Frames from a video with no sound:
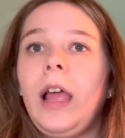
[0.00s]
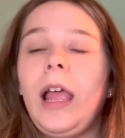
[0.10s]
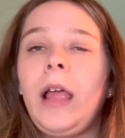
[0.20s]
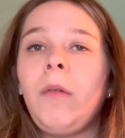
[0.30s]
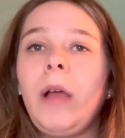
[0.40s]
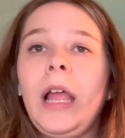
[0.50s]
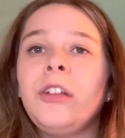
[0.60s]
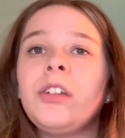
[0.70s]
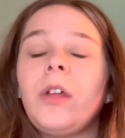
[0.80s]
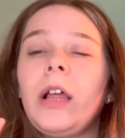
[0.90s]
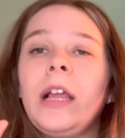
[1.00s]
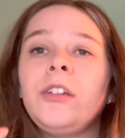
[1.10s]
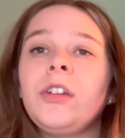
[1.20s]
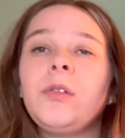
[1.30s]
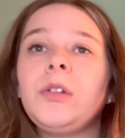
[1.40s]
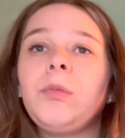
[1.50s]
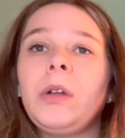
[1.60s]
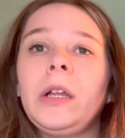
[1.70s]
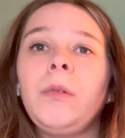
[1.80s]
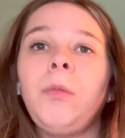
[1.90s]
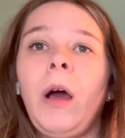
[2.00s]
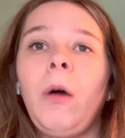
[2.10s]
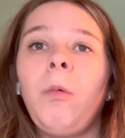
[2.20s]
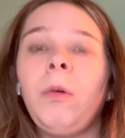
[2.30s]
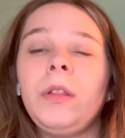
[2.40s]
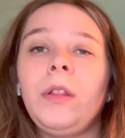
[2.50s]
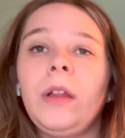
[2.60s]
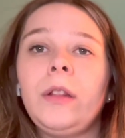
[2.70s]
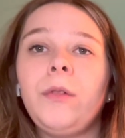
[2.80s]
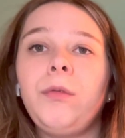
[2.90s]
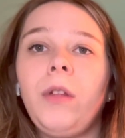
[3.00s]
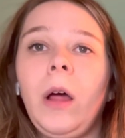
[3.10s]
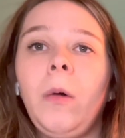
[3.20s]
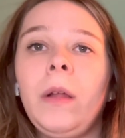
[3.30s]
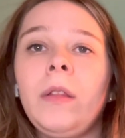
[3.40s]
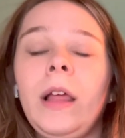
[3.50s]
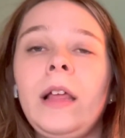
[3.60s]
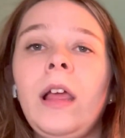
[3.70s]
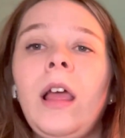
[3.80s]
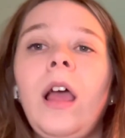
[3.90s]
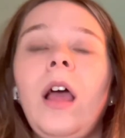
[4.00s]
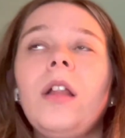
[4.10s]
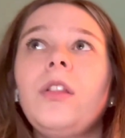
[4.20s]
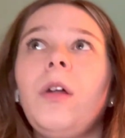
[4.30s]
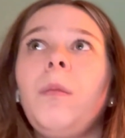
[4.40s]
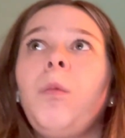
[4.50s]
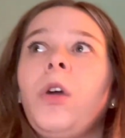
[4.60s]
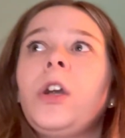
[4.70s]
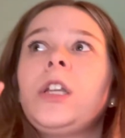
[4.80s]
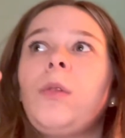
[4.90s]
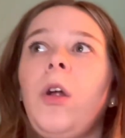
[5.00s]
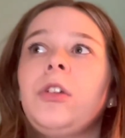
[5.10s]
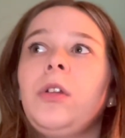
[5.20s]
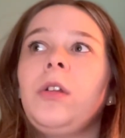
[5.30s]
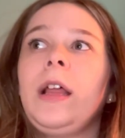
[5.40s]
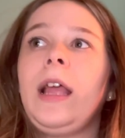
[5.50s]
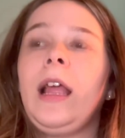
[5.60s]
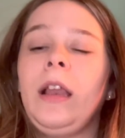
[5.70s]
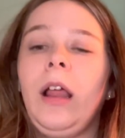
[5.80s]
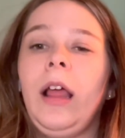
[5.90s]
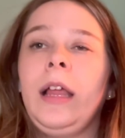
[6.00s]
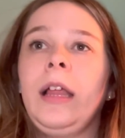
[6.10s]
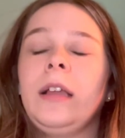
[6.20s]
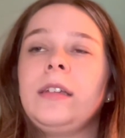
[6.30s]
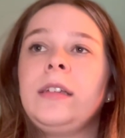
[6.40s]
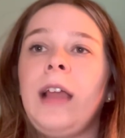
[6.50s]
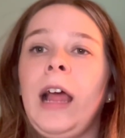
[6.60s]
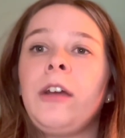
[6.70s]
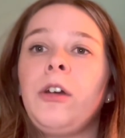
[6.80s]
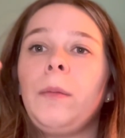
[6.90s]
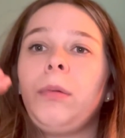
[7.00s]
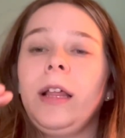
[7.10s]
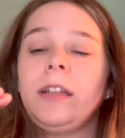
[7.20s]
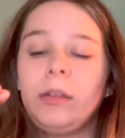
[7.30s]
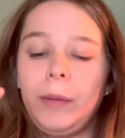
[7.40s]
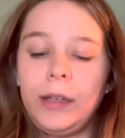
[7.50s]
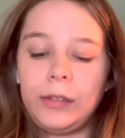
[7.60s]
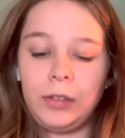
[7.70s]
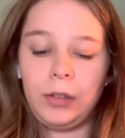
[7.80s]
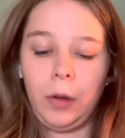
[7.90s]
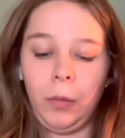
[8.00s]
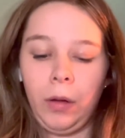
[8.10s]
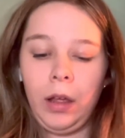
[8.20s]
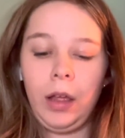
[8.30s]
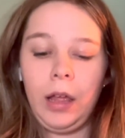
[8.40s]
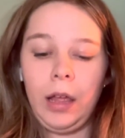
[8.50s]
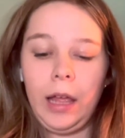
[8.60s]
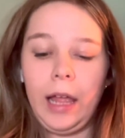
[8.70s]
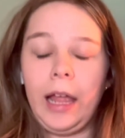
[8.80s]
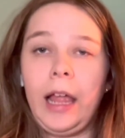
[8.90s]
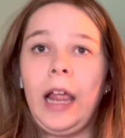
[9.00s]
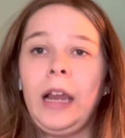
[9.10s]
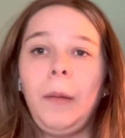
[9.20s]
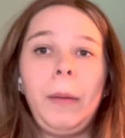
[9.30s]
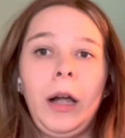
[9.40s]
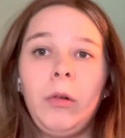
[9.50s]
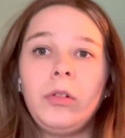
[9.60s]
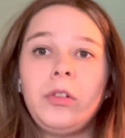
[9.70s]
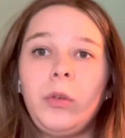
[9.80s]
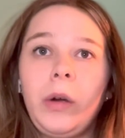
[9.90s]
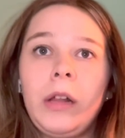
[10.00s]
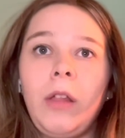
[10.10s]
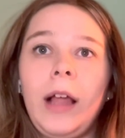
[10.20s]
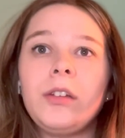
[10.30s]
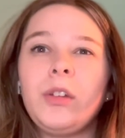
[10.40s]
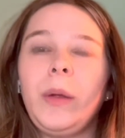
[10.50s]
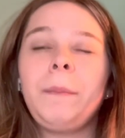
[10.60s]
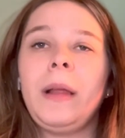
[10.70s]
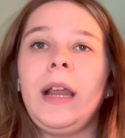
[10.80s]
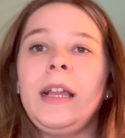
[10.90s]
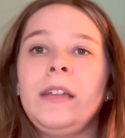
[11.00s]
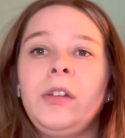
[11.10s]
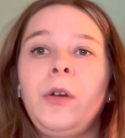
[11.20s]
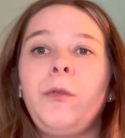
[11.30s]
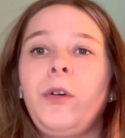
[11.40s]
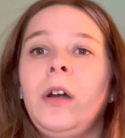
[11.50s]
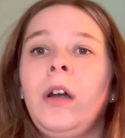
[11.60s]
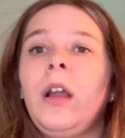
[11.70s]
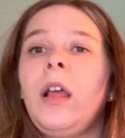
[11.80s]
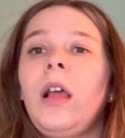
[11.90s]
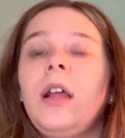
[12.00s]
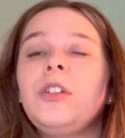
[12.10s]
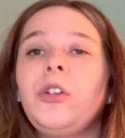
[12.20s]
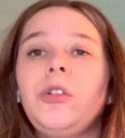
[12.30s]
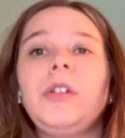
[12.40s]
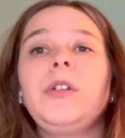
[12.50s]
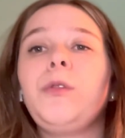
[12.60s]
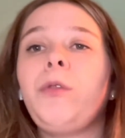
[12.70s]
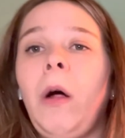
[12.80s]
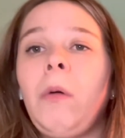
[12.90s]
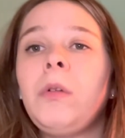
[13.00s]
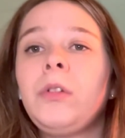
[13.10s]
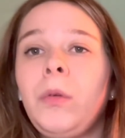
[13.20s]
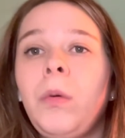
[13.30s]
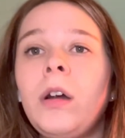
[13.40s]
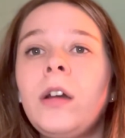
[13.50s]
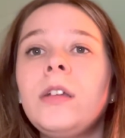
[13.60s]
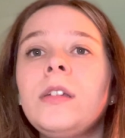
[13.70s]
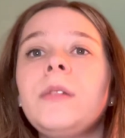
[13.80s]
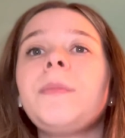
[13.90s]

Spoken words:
it just was really well with like the flow, and like the words were also like in a stagnant placement, so in a parallel storyline, so it made it easier for children to follow the words.